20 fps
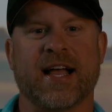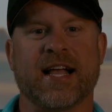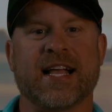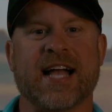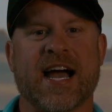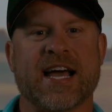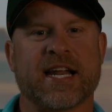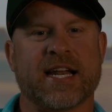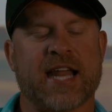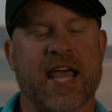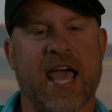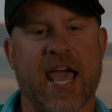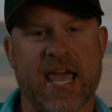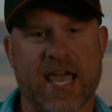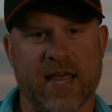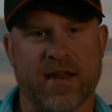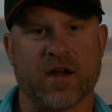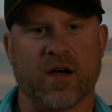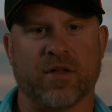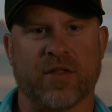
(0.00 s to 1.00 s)
got an
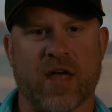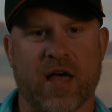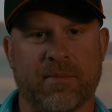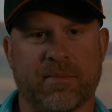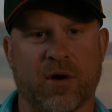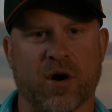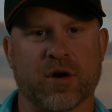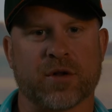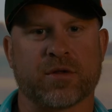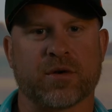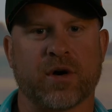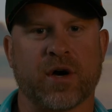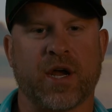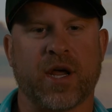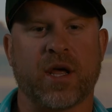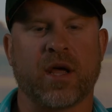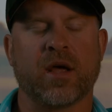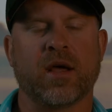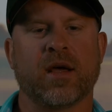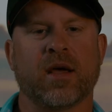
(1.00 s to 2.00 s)
8 on that par
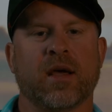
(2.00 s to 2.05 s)
3.